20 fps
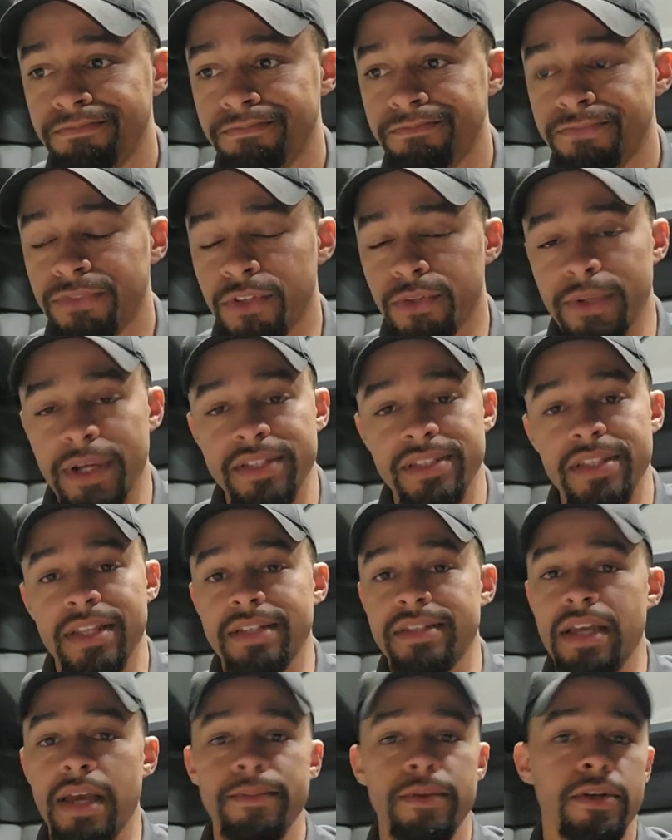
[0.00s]
for the rest of that
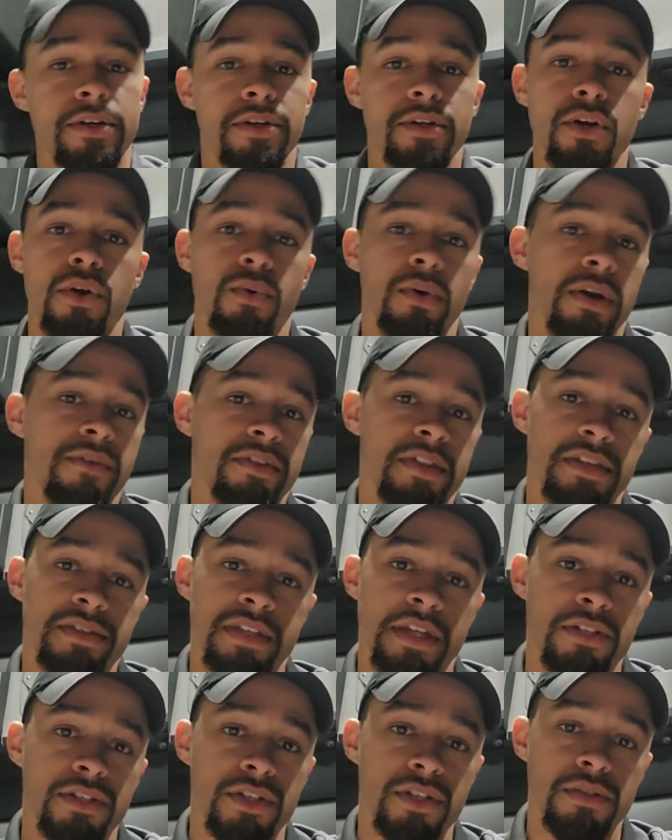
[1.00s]
time, you're going to go wherever they
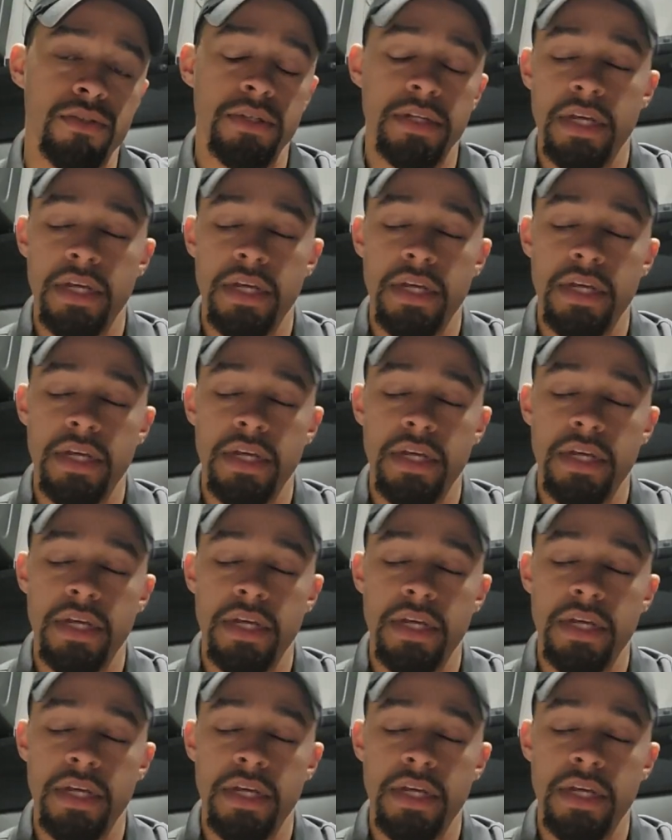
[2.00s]
send you.